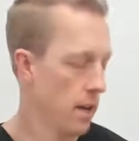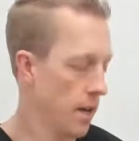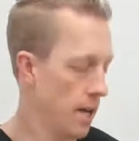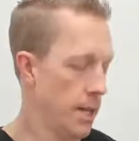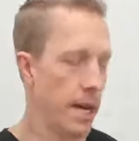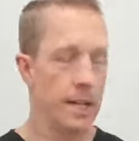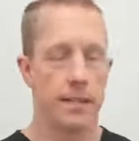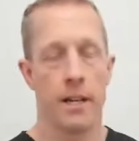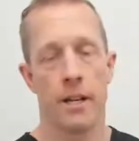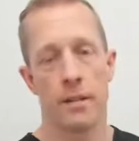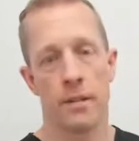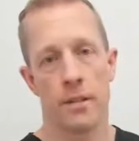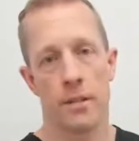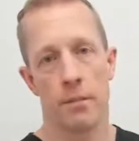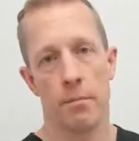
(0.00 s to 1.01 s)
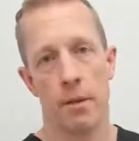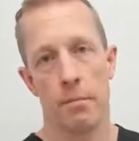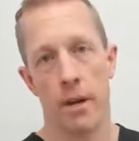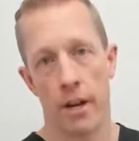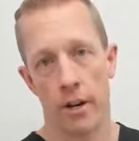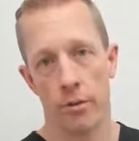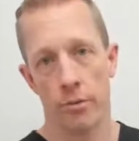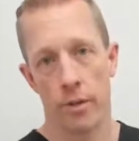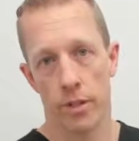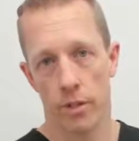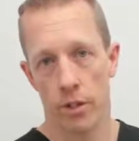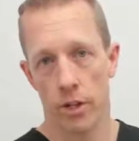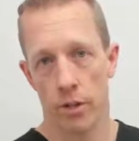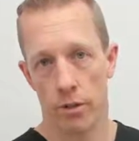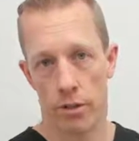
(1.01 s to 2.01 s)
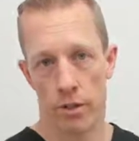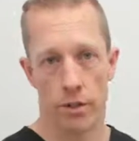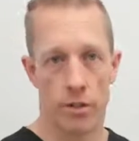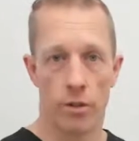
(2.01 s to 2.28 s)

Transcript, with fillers: and that tends to be better with stenosis.